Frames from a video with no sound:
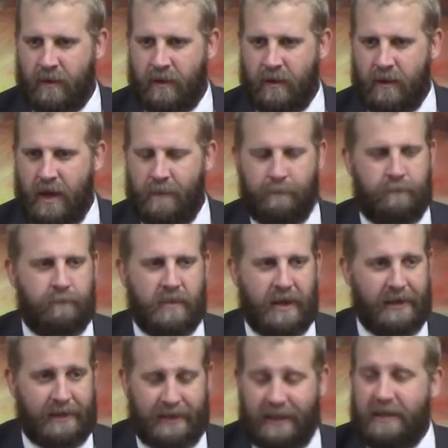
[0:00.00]
And
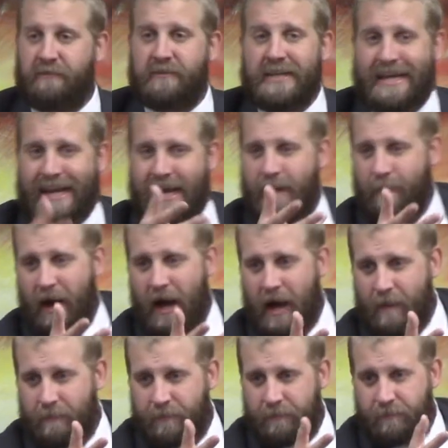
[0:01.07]
then lifting him
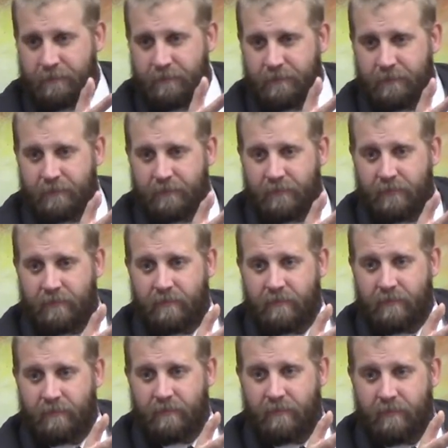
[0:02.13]
up,
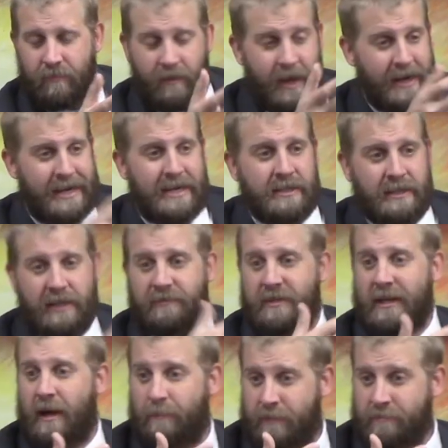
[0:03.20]
and he's
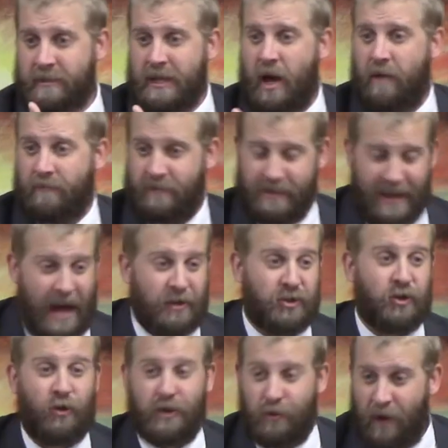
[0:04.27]
lifted up himself and said, I'll
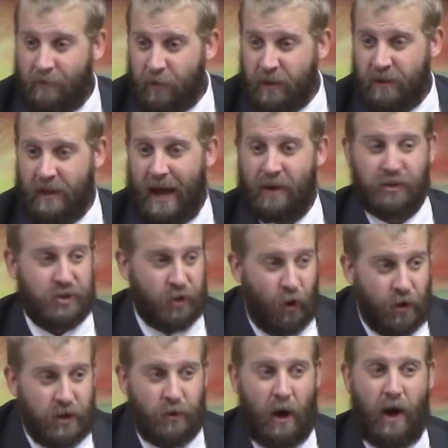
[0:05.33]
show you everything. I'll show
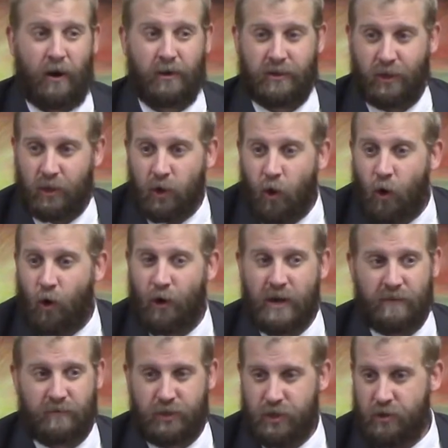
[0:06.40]
you our, the glory
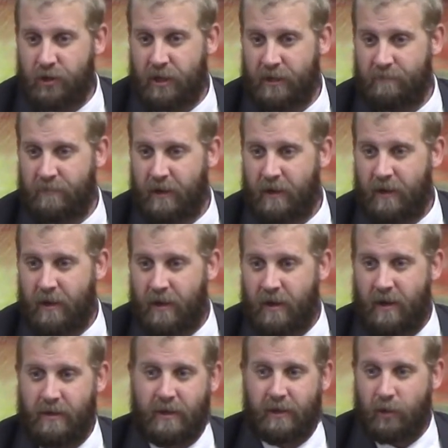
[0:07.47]
of Judah
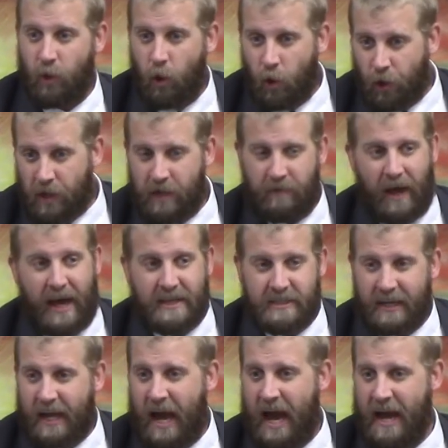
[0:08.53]
and the glory of
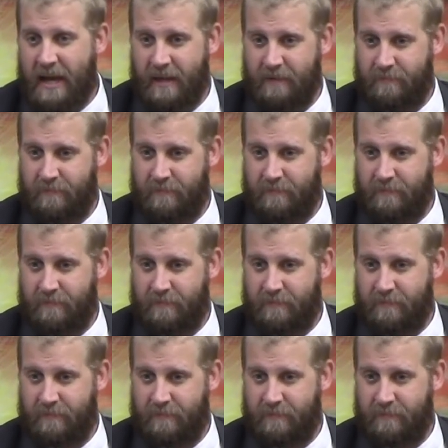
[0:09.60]
Hezekiah.